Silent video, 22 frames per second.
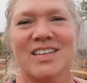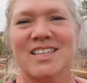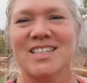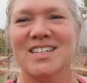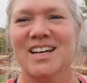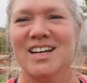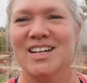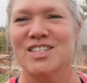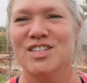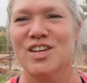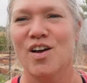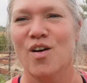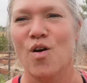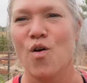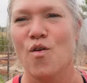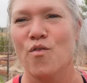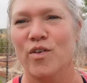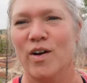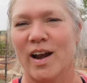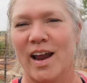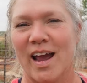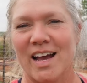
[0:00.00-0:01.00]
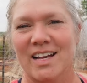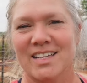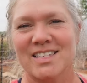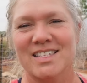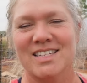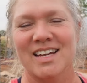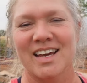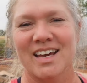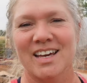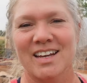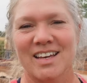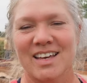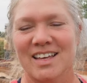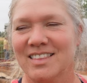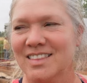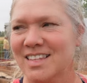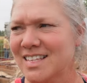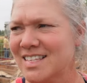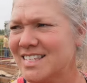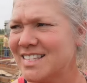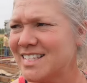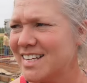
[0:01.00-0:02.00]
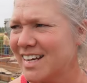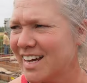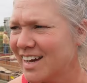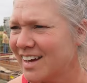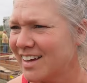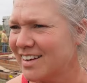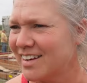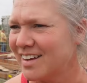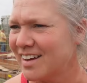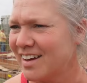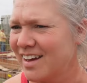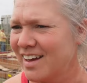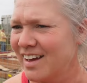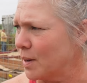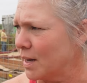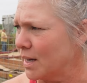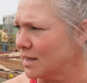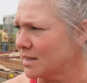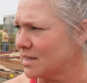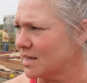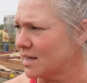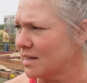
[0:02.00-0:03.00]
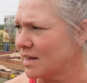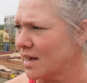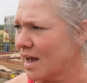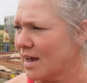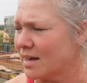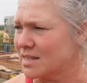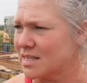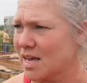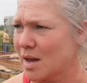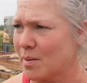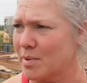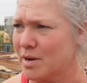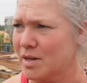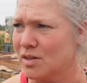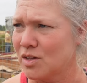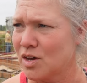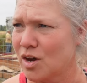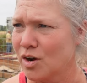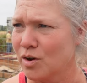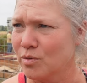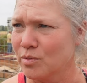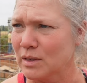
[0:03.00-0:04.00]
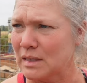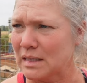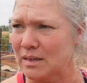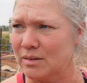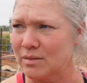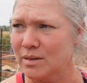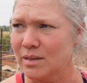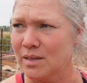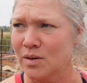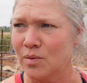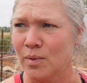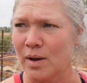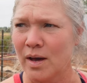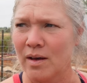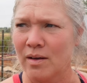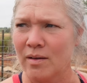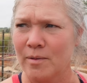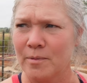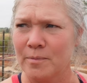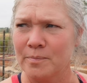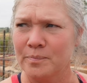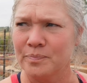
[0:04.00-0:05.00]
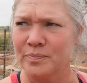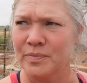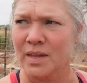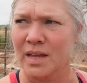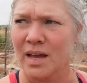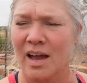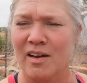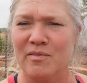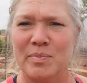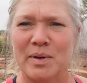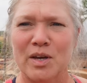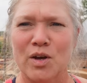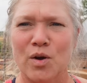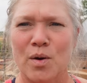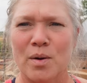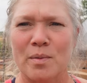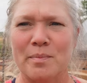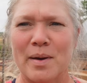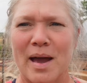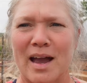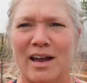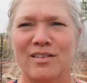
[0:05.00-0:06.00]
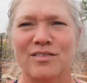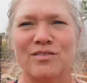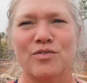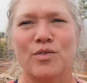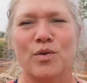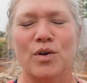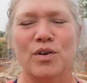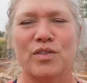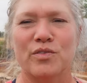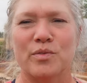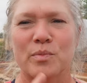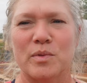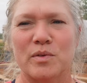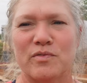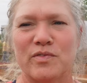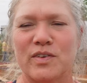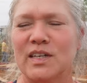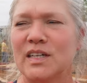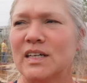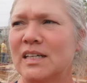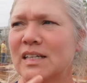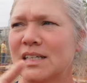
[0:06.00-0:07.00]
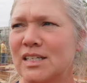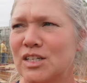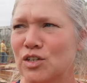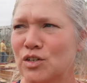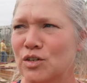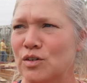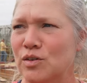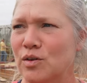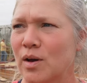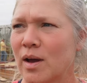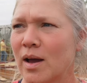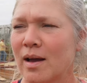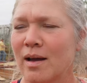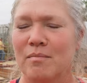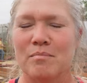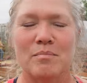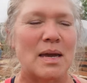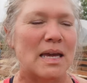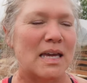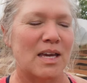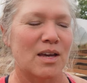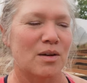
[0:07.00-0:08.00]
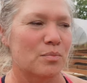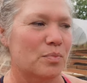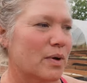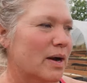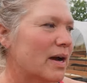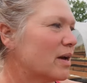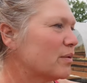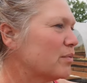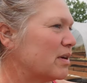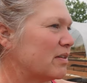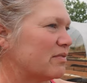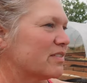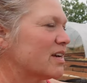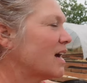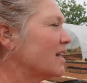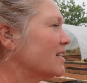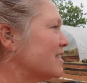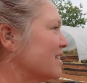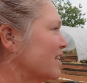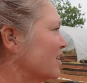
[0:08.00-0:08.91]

this nice overcast day to get this done. But yeah, it's coming along really, really well. I've been going back and forth from the field to making bread. We've got